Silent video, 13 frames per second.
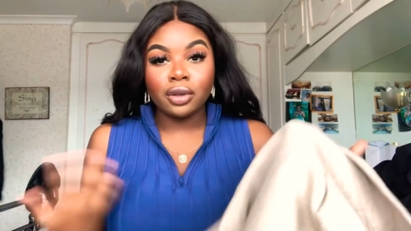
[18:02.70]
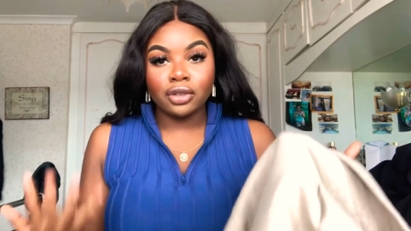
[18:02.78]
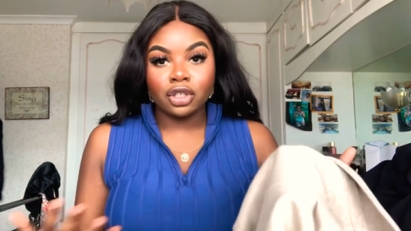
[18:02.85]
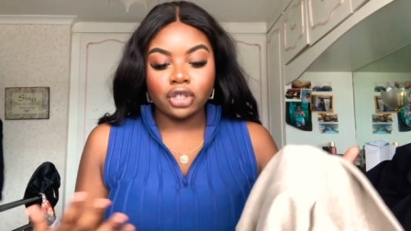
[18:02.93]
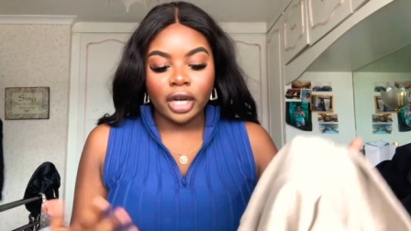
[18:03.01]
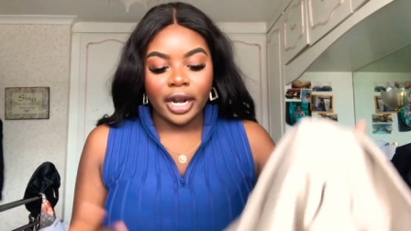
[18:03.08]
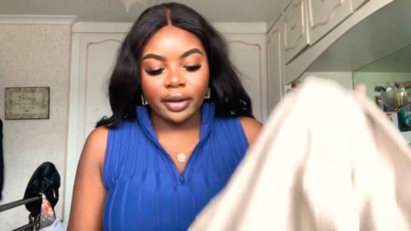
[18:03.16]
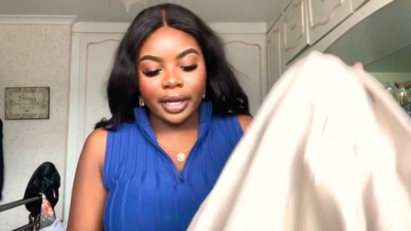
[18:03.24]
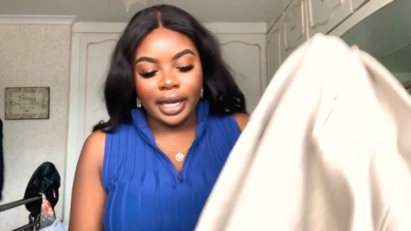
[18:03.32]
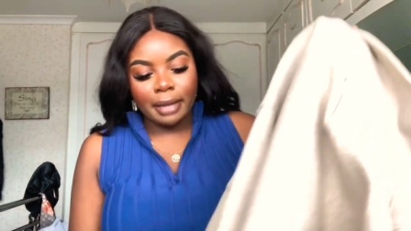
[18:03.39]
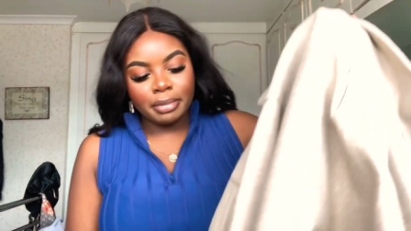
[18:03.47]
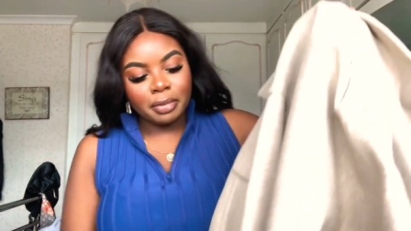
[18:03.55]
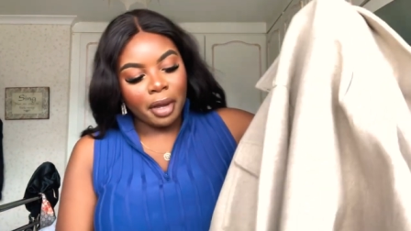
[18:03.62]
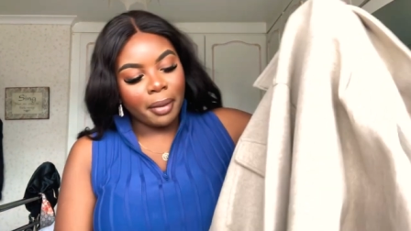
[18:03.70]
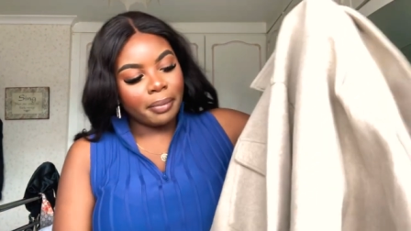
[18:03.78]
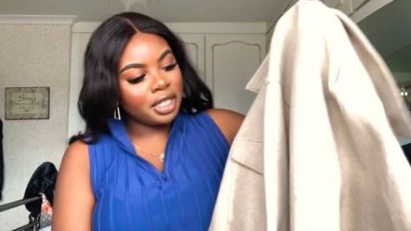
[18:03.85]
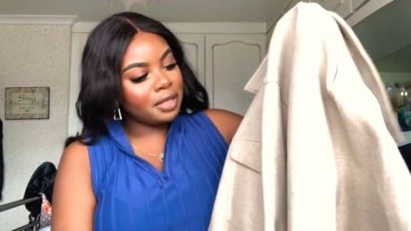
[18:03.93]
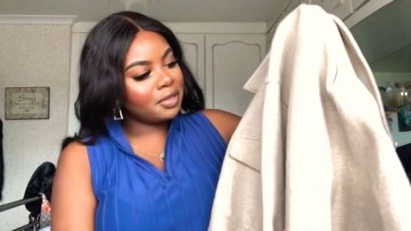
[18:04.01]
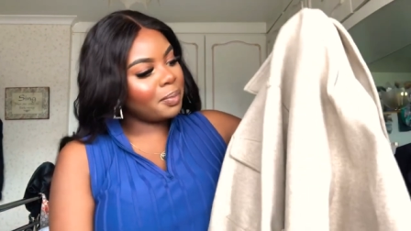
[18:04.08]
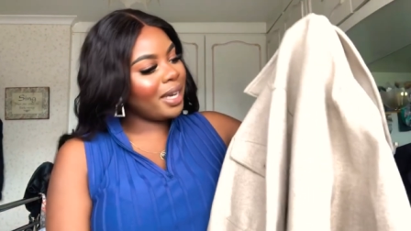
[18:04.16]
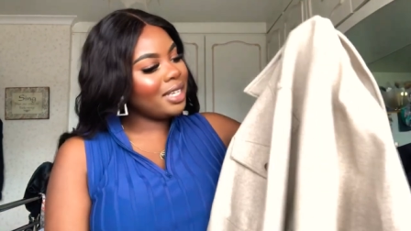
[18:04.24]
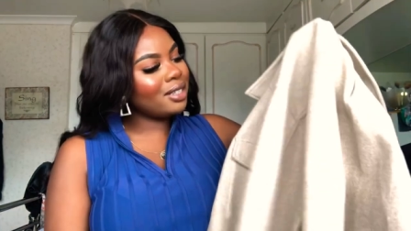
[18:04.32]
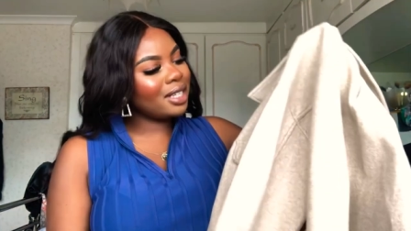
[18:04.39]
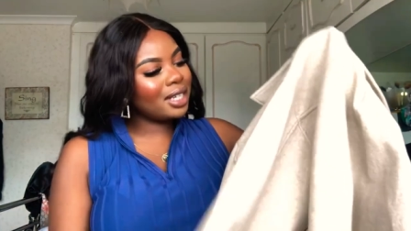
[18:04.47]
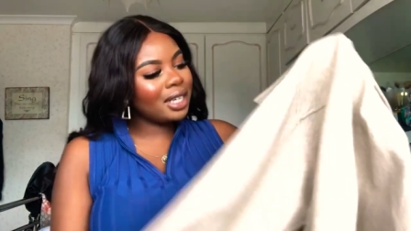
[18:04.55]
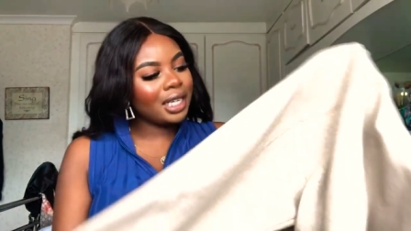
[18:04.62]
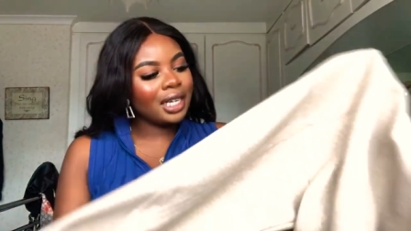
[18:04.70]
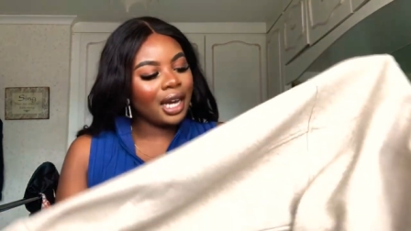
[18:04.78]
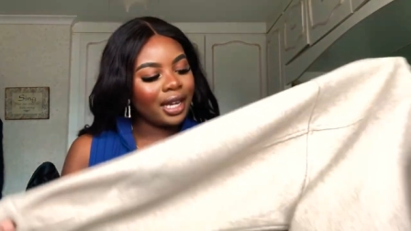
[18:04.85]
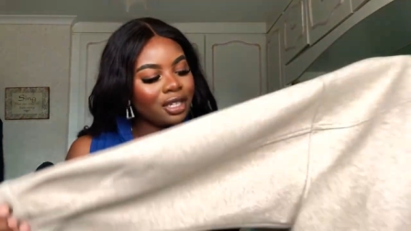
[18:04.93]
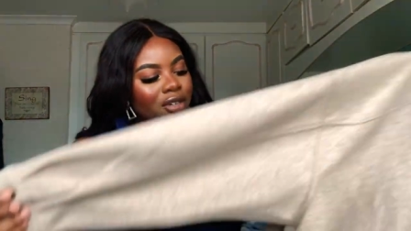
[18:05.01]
the try on clips but it's basically I don't